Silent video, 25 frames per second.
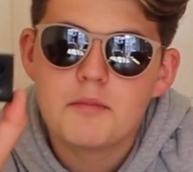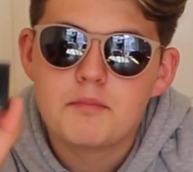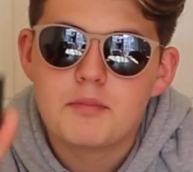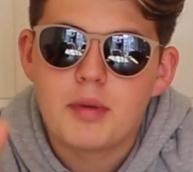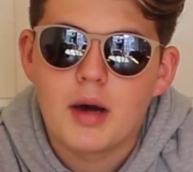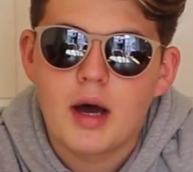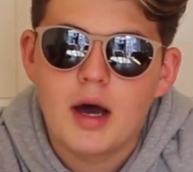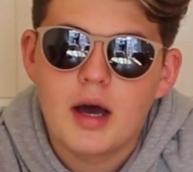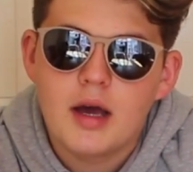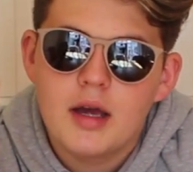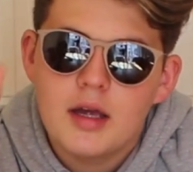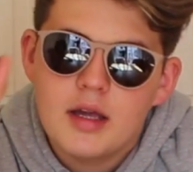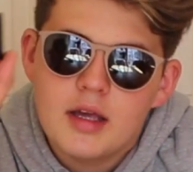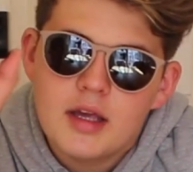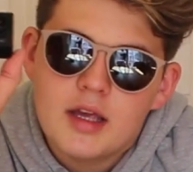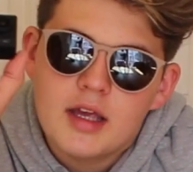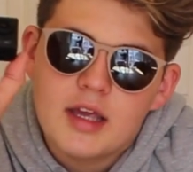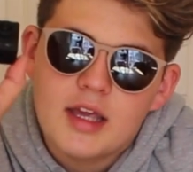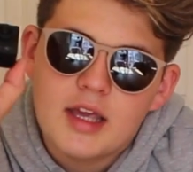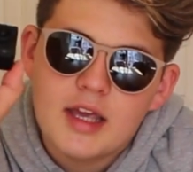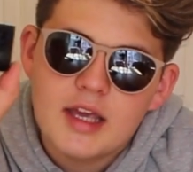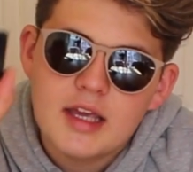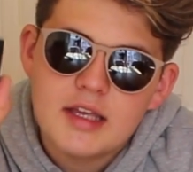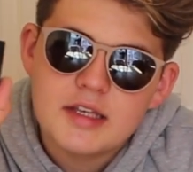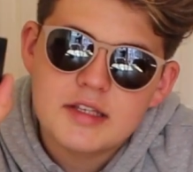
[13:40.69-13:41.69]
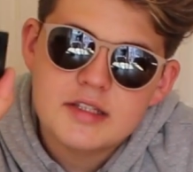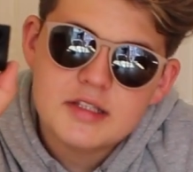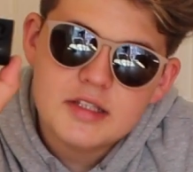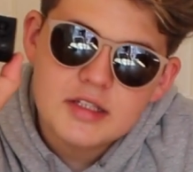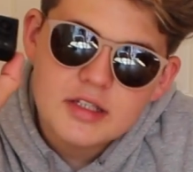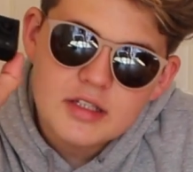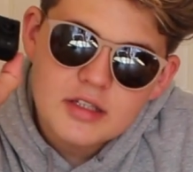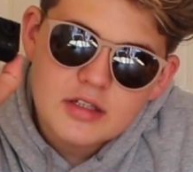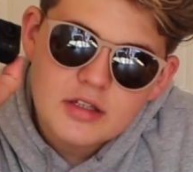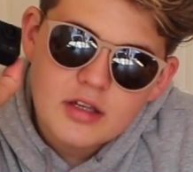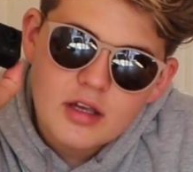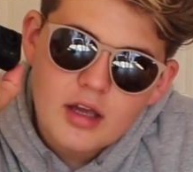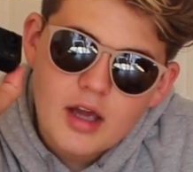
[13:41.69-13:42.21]
But it's
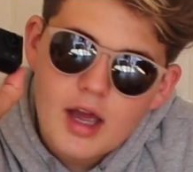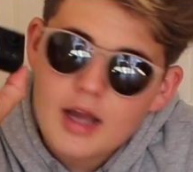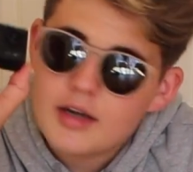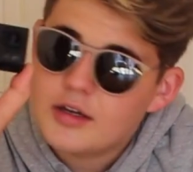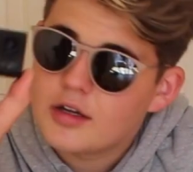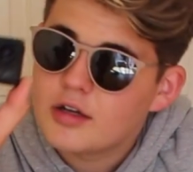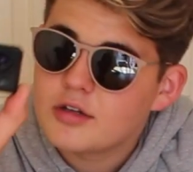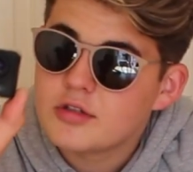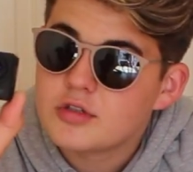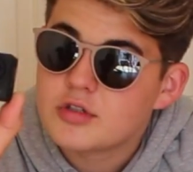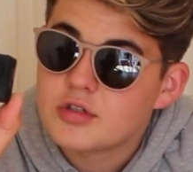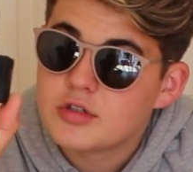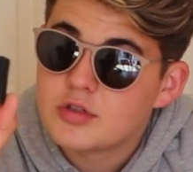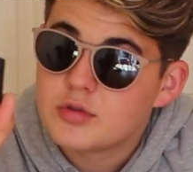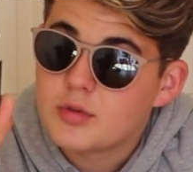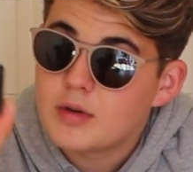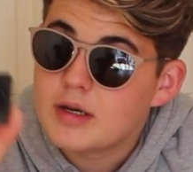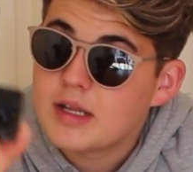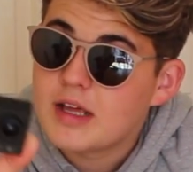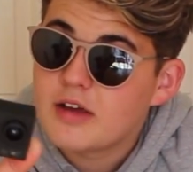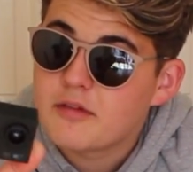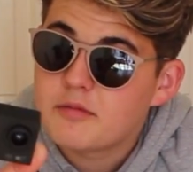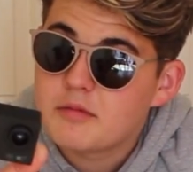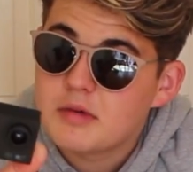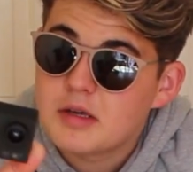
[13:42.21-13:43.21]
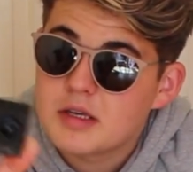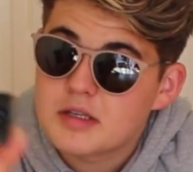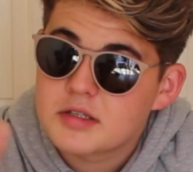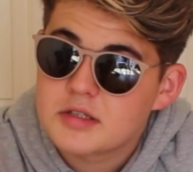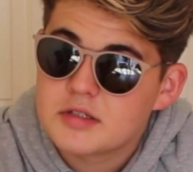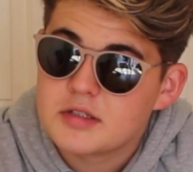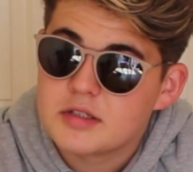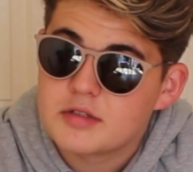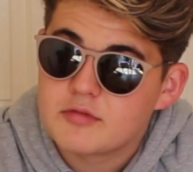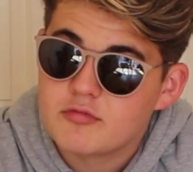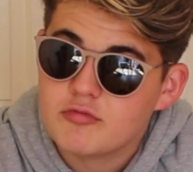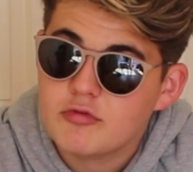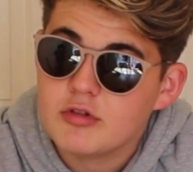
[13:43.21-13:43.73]
and 120 FPS
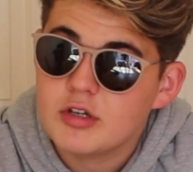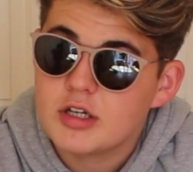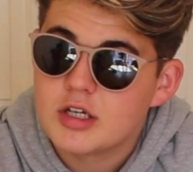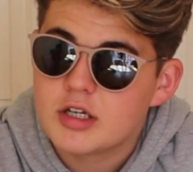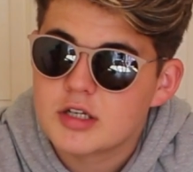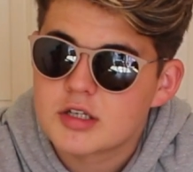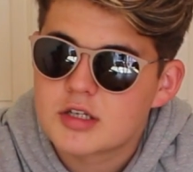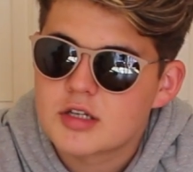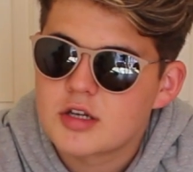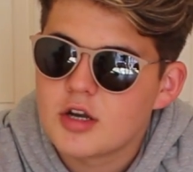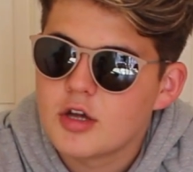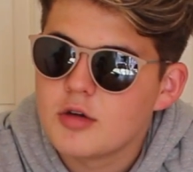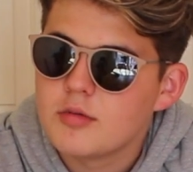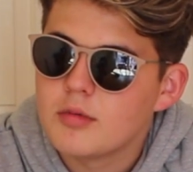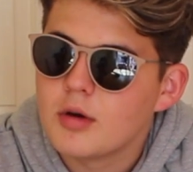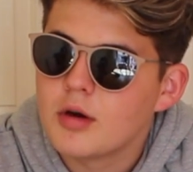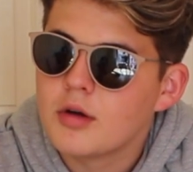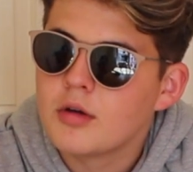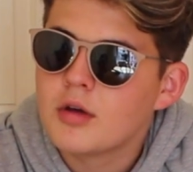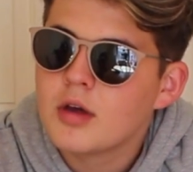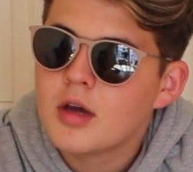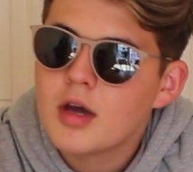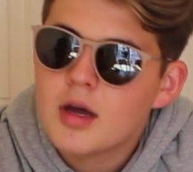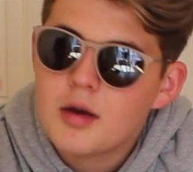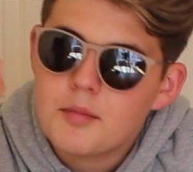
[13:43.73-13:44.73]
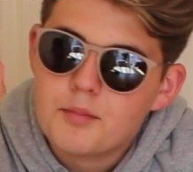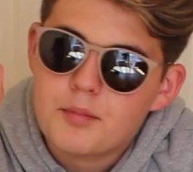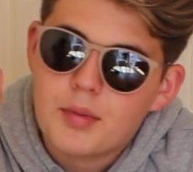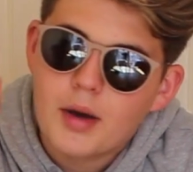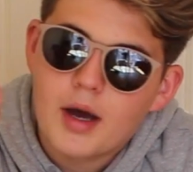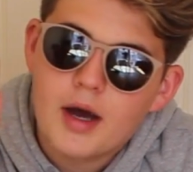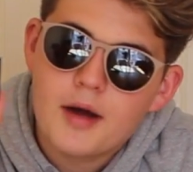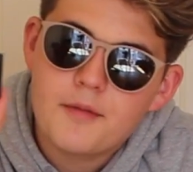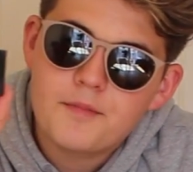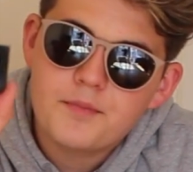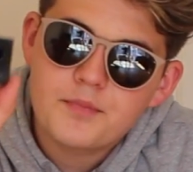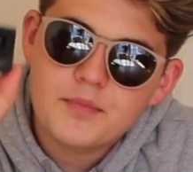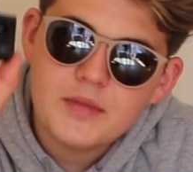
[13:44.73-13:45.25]
because it's really good slow-mo.
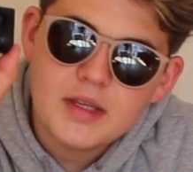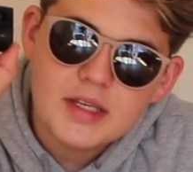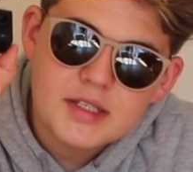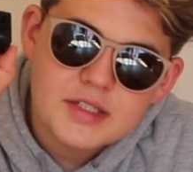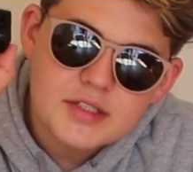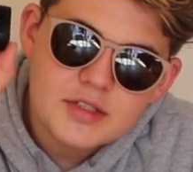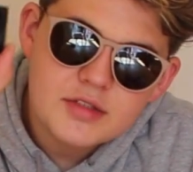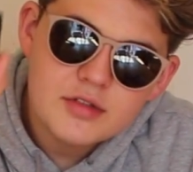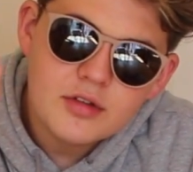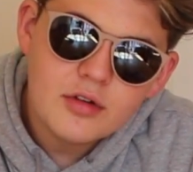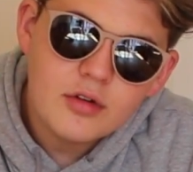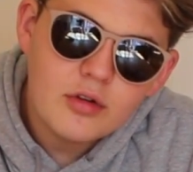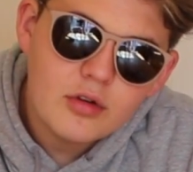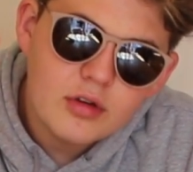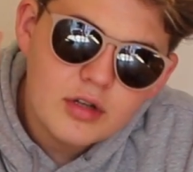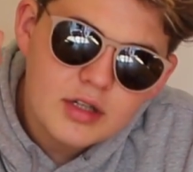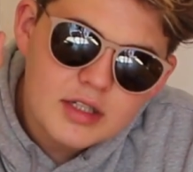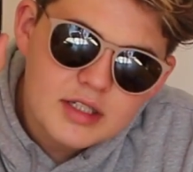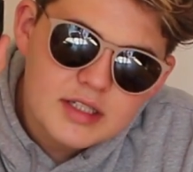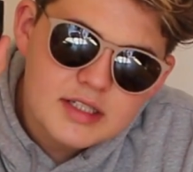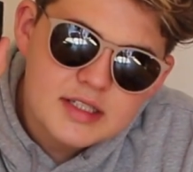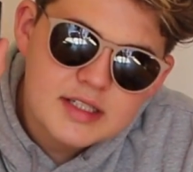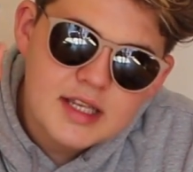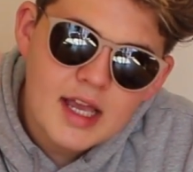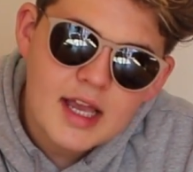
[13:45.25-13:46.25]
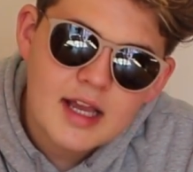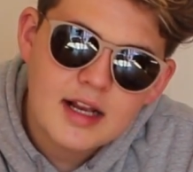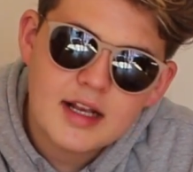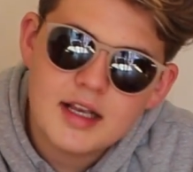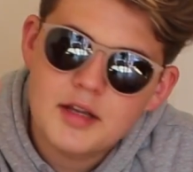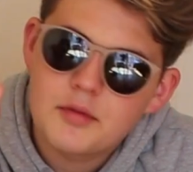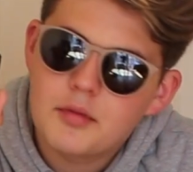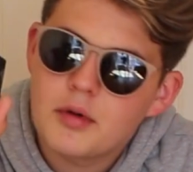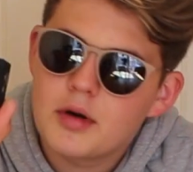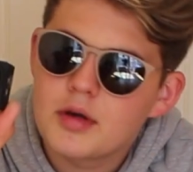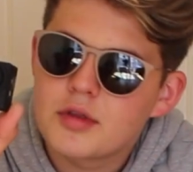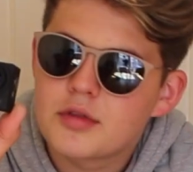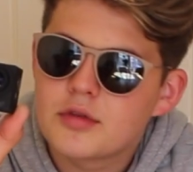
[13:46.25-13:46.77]
But it's not
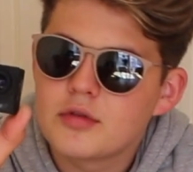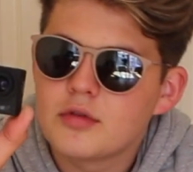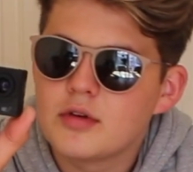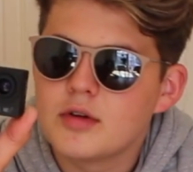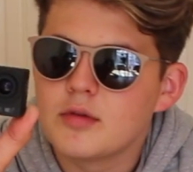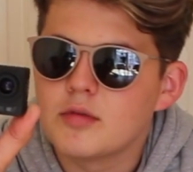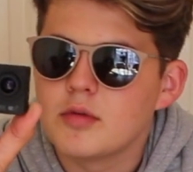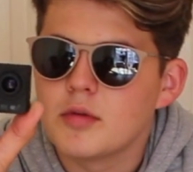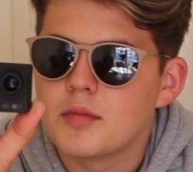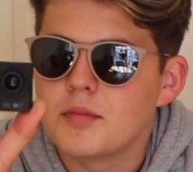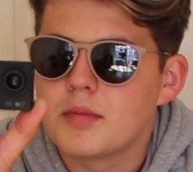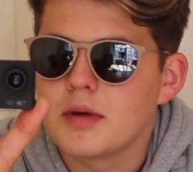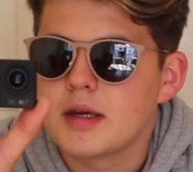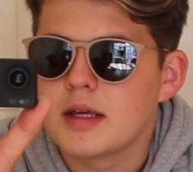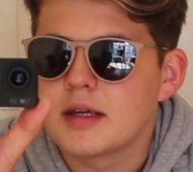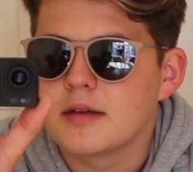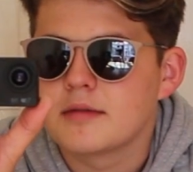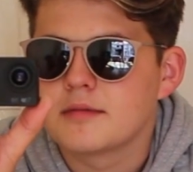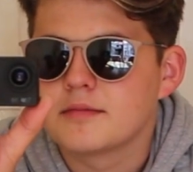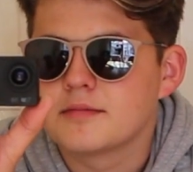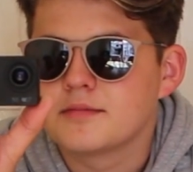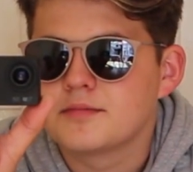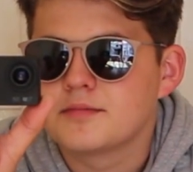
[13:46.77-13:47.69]
exactly what I thought it would be.